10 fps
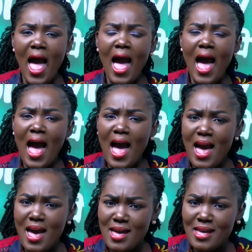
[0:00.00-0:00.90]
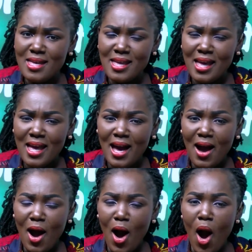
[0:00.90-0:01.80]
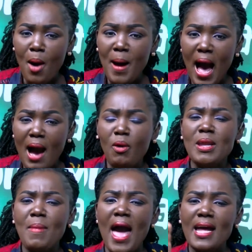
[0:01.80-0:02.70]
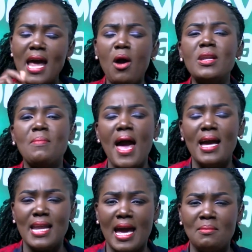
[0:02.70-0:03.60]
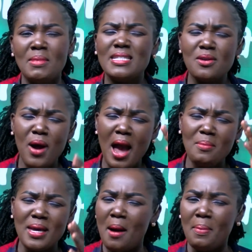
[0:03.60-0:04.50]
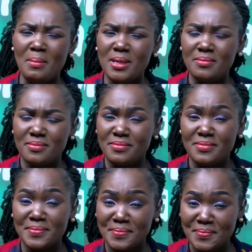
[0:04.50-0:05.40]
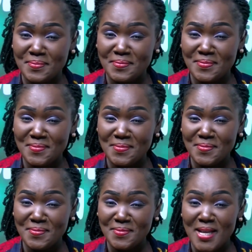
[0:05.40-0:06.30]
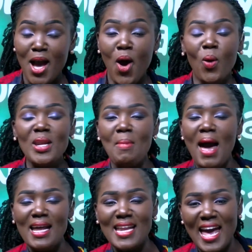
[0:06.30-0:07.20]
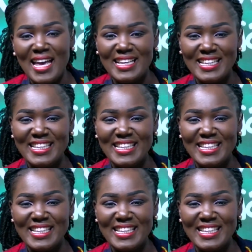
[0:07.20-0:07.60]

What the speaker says: hey, Oba, only bad day, me too, cry me up, me. Oh, the bad day. Oh, the